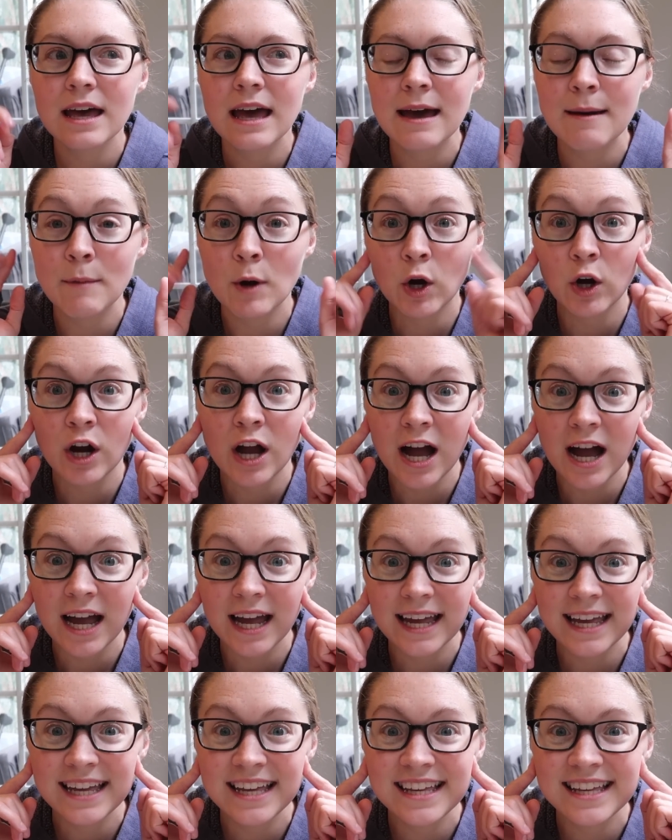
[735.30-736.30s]

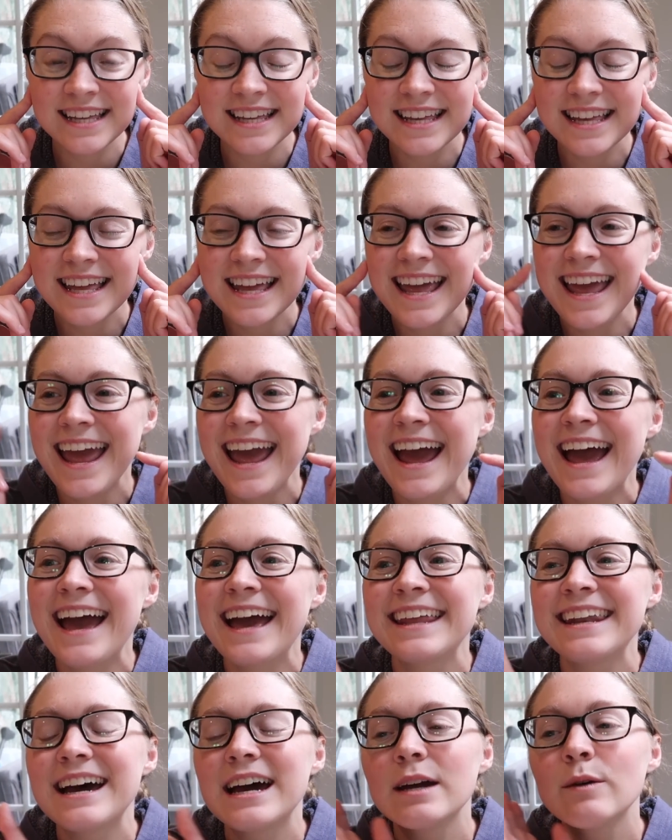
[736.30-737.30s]
MRI.
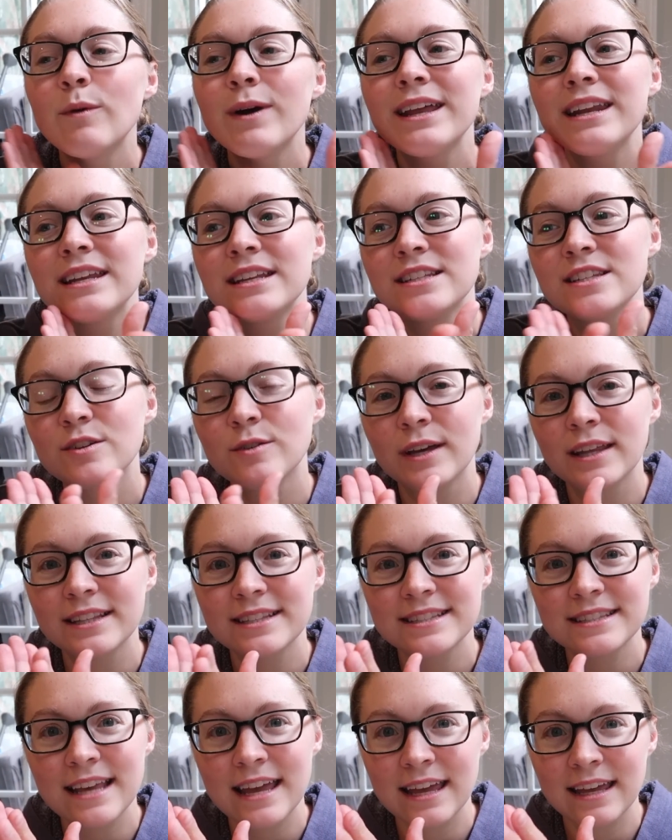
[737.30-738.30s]
And I went into it
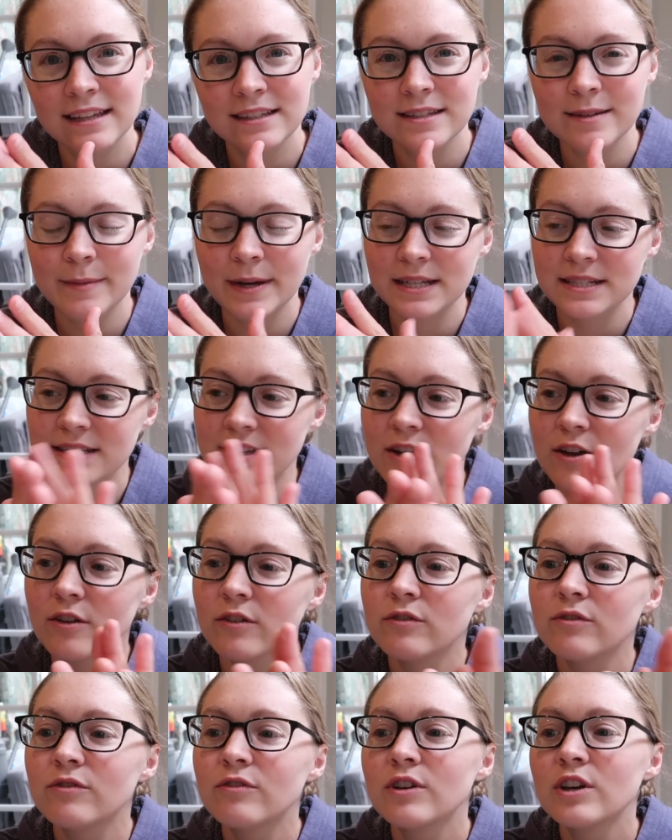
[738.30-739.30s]
saying to
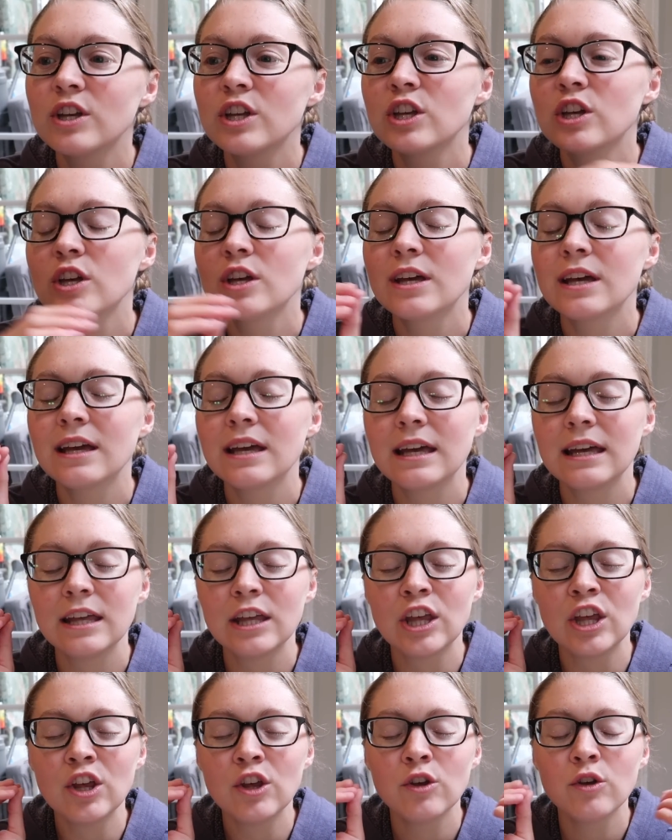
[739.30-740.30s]
myself,
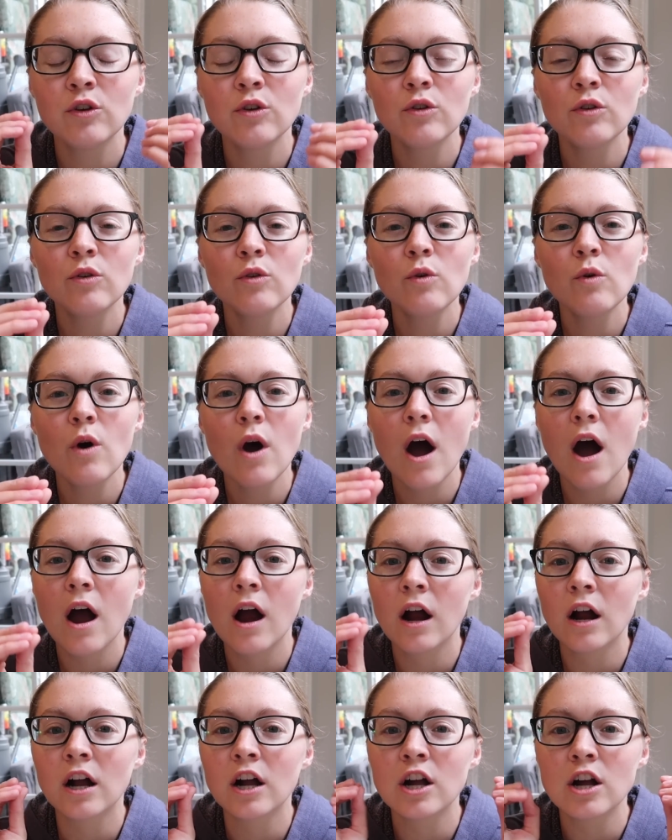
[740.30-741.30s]
you
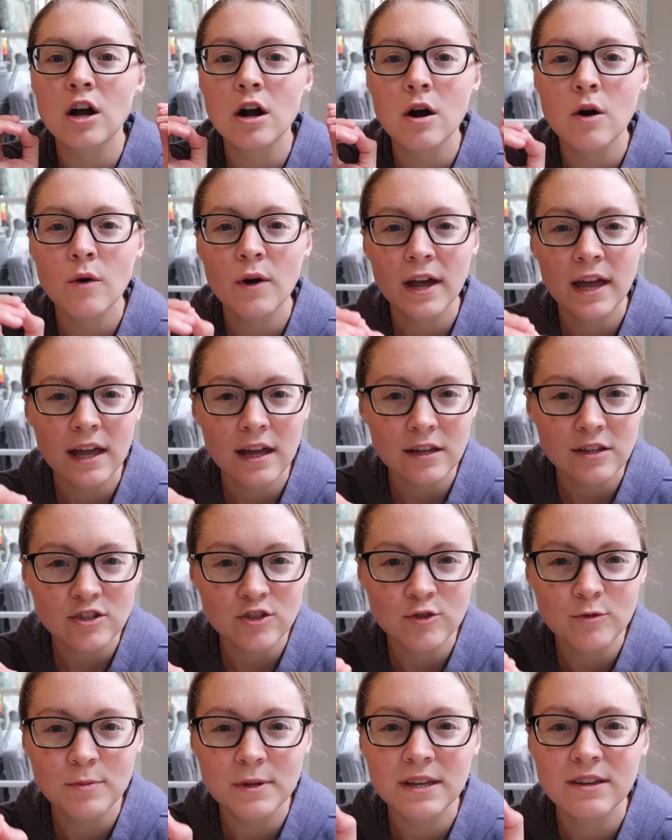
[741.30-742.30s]
are going
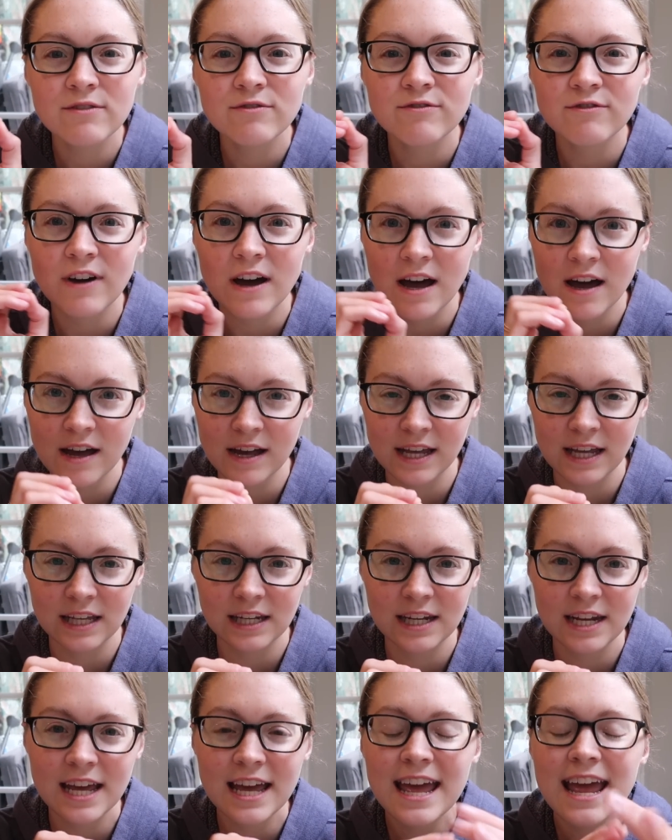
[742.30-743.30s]
to be
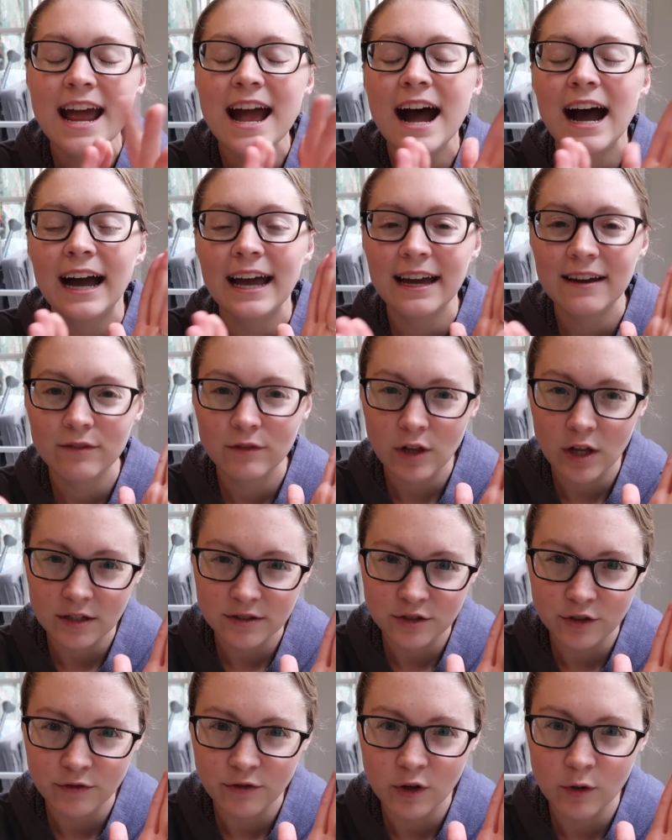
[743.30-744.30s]
fine. I have
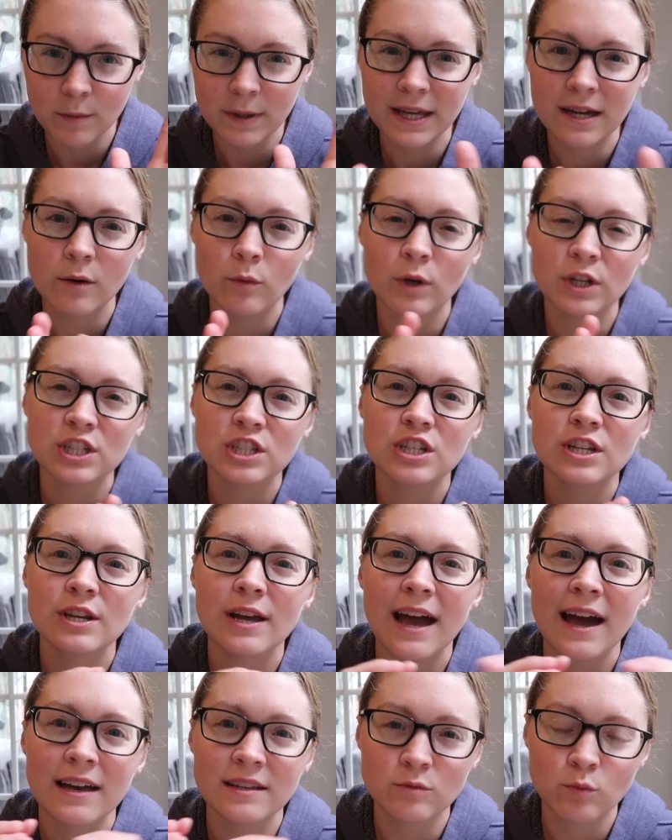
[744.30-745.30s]
claustrophobia, which
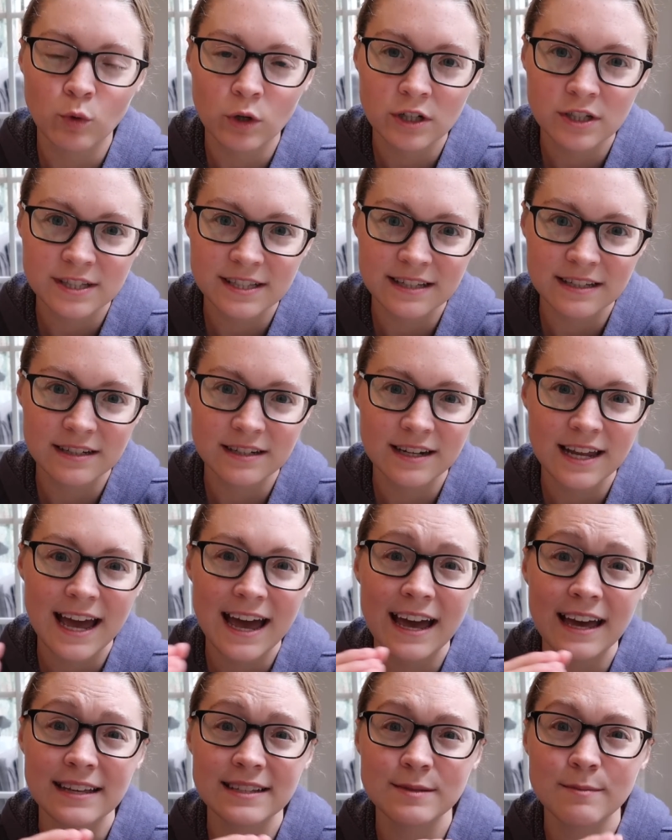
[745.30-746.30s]
has worsened
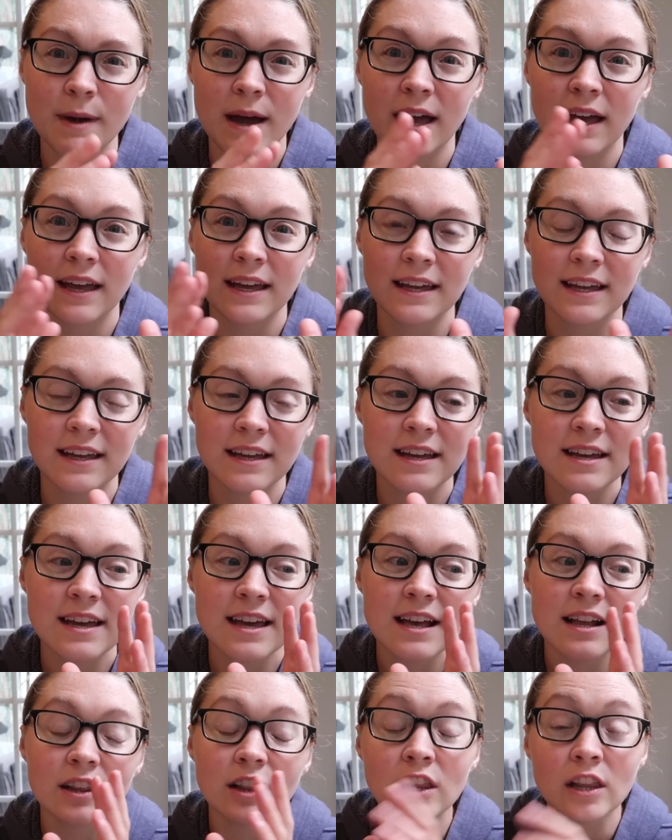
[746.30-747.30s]
as my
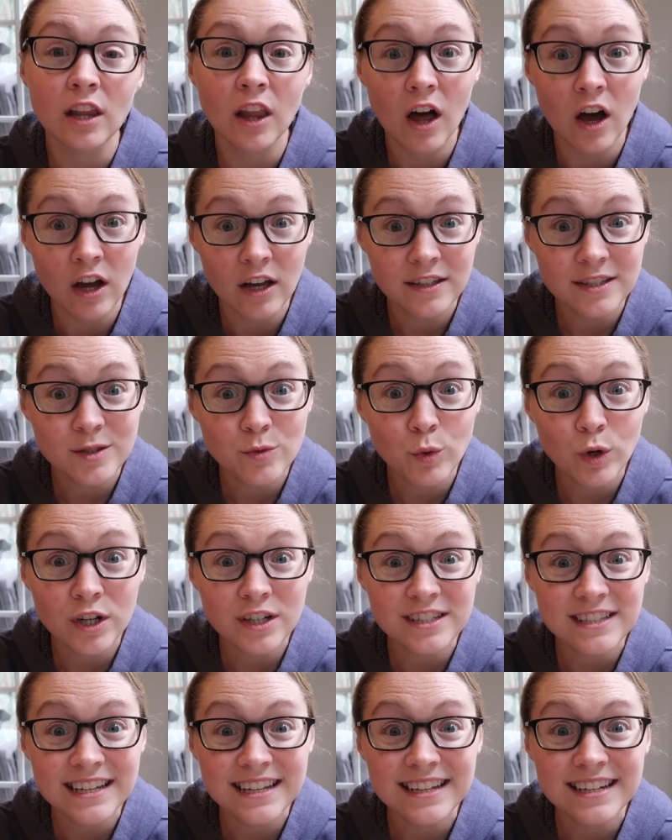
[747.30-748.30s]
lungs
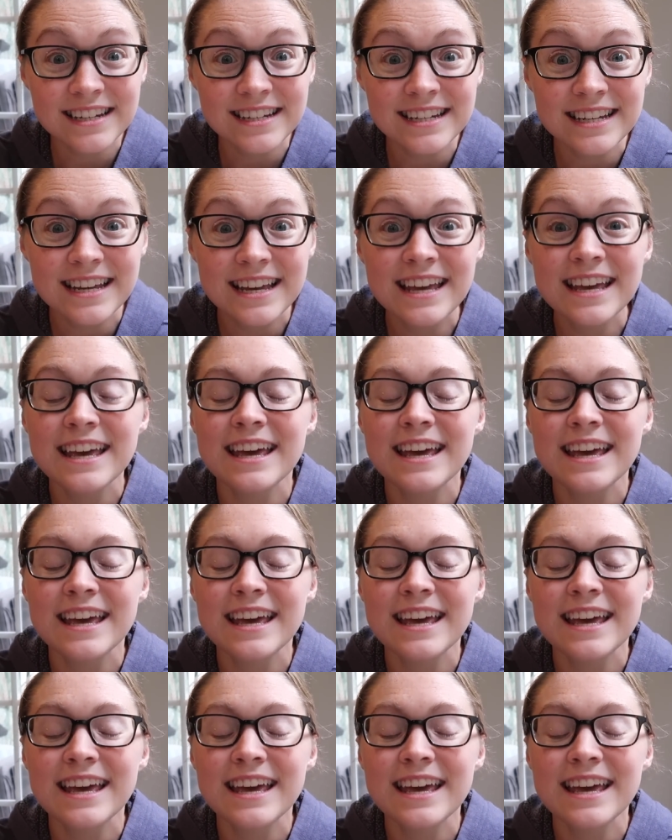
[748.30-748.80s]
worsened.